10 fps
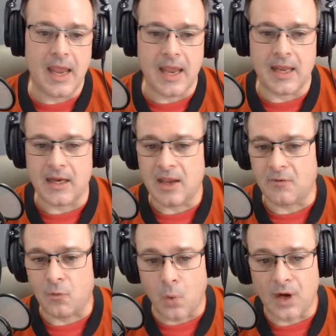And
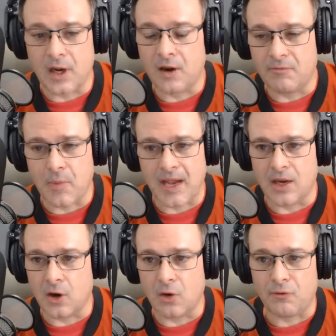if one of my
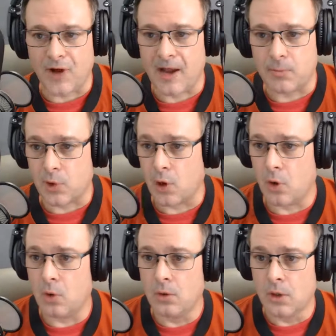Eero 5
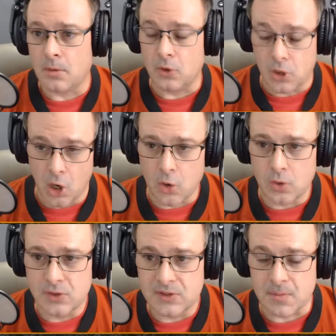Pro
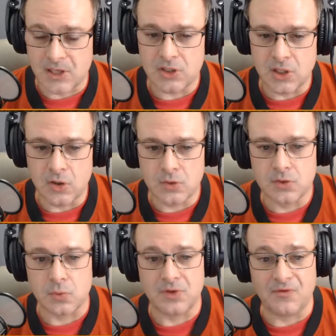nodes, mesh
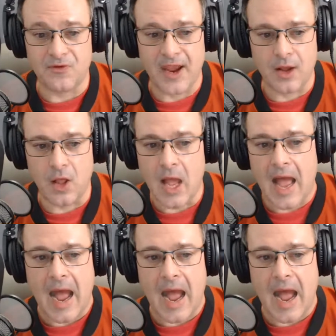nodes, would fail,